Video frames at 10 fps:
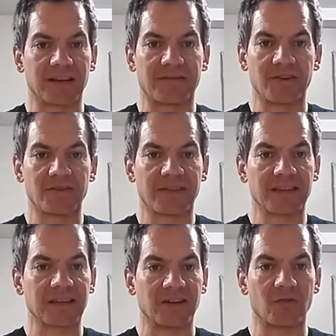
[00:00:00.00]
If you
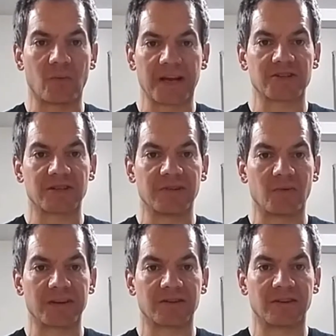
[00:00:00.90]
think that your weight should be
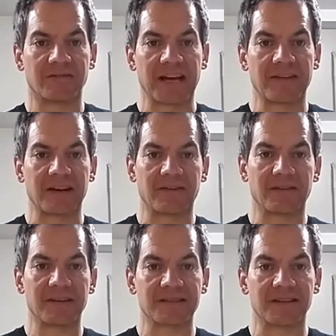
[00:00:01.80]
one thirty-five and
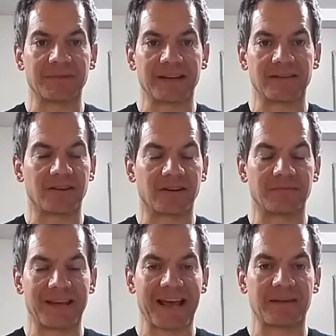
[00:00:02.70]
everything's going to be, you're
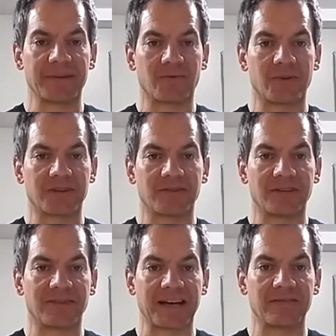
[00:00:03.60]
going to be happy at one
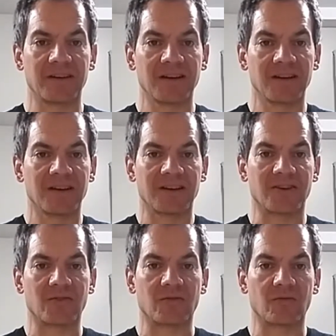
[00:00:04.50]
thirty-five,
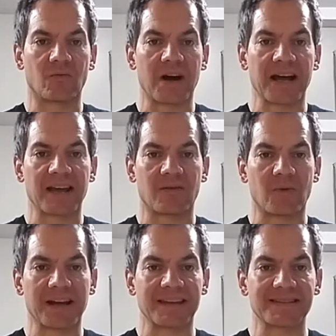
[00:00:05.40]
you know, why,
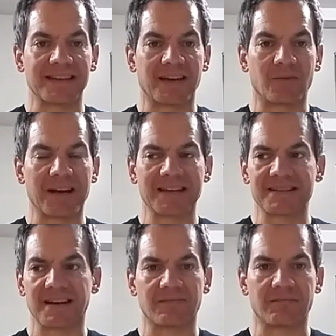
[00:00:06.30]
why is that? Why
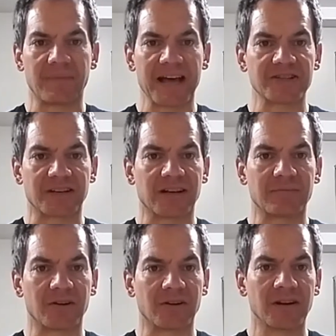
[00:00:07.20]
is that magic
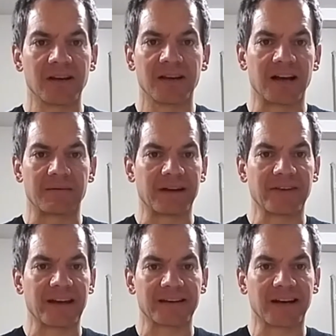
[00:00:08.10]
number? Um,
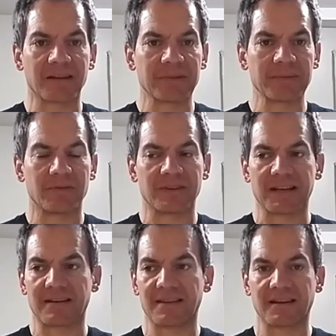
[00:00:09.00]
I've had a ton of people
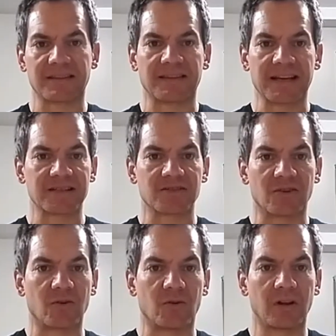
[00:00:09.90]
that think that that's
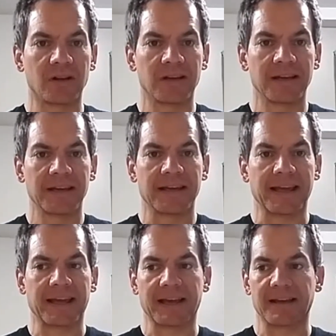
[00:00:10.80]
their goal,
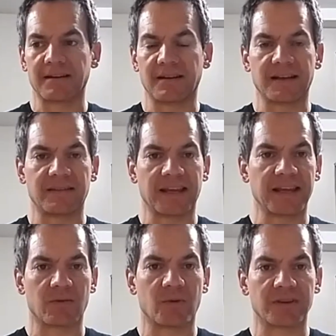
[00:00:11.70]
and, and they
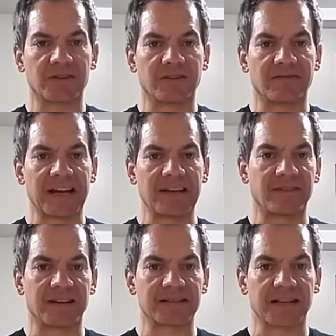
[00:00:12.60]
hit one
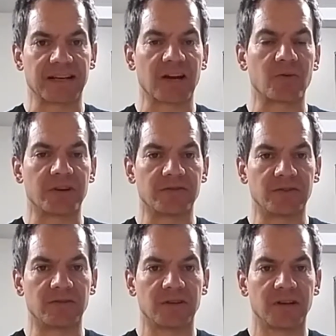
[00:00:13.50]
thirty-five and it's like, now what do you
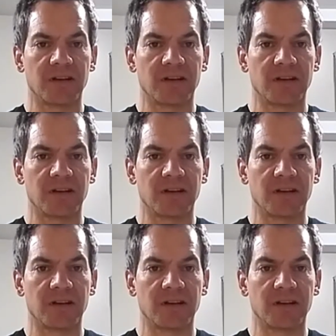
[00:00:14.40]
do?